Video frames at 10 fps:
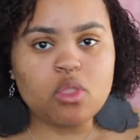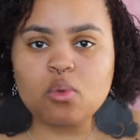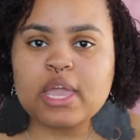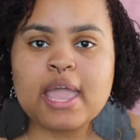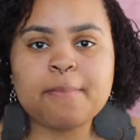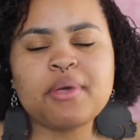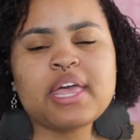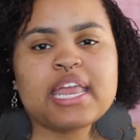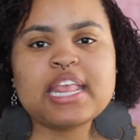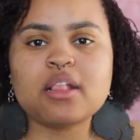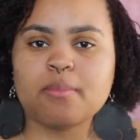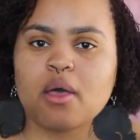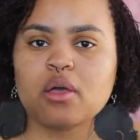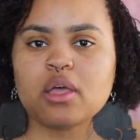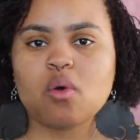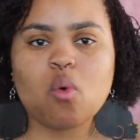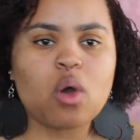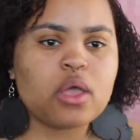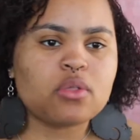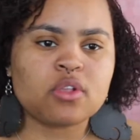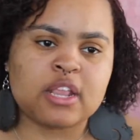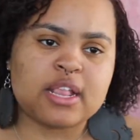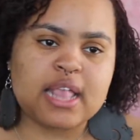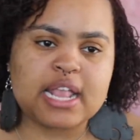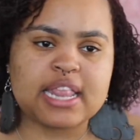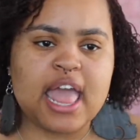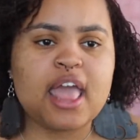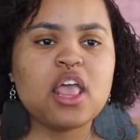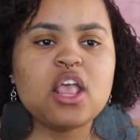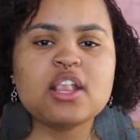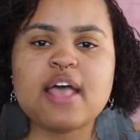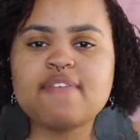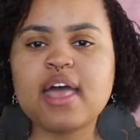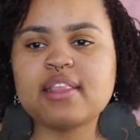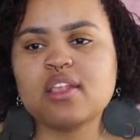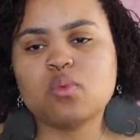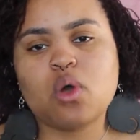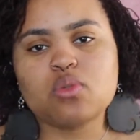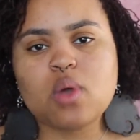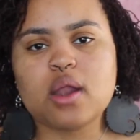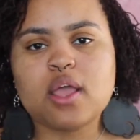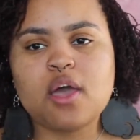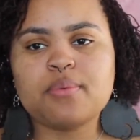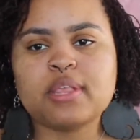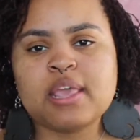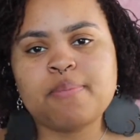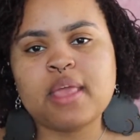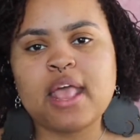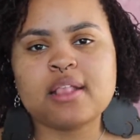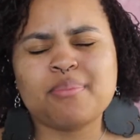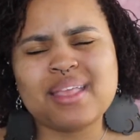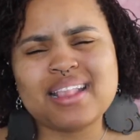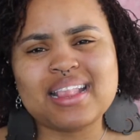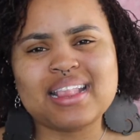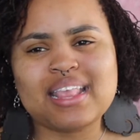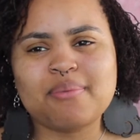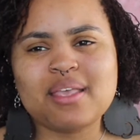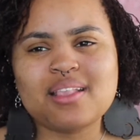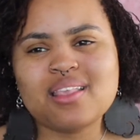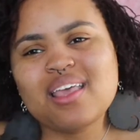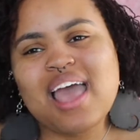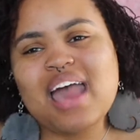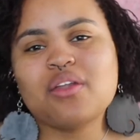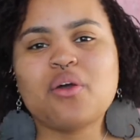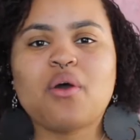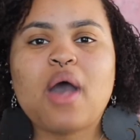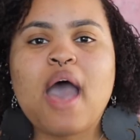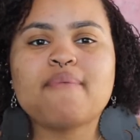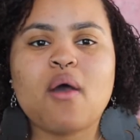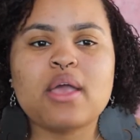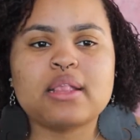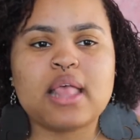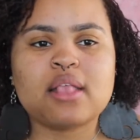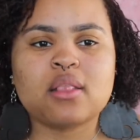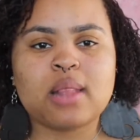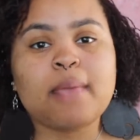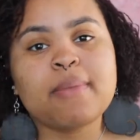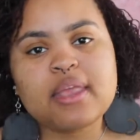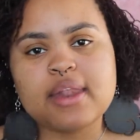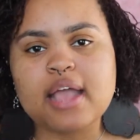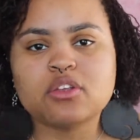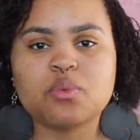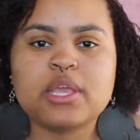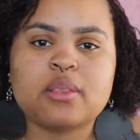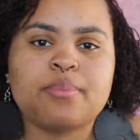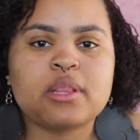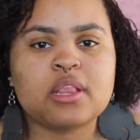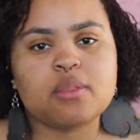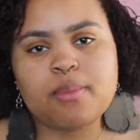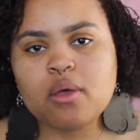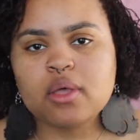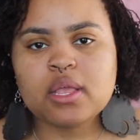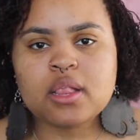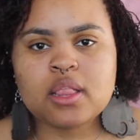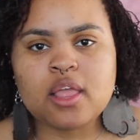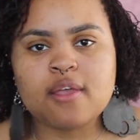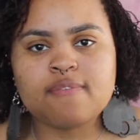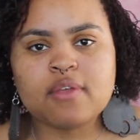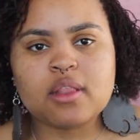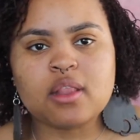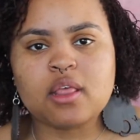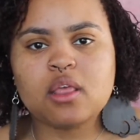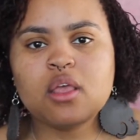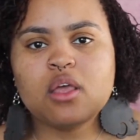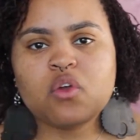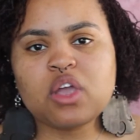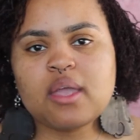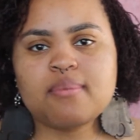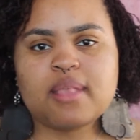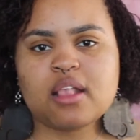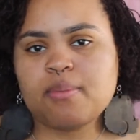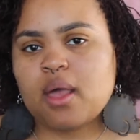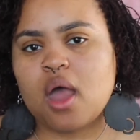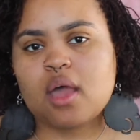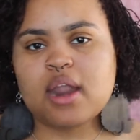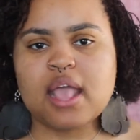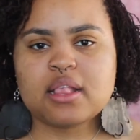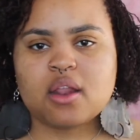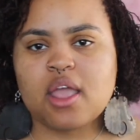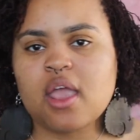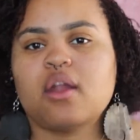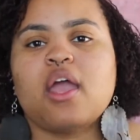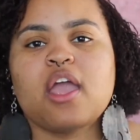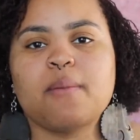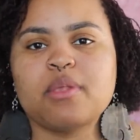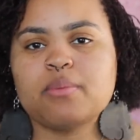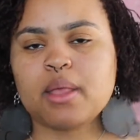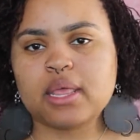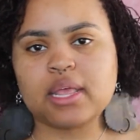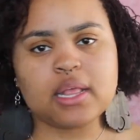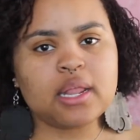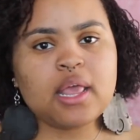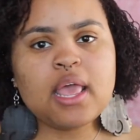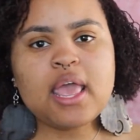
We can't put any smell good oils or things like that. So I feel like this rose water helps to keep it as a pleasant scent because I don't know, I've always like being natural. We get to put the smell good stuff and the creams that smell all nice in our hair and our hair be smelling good.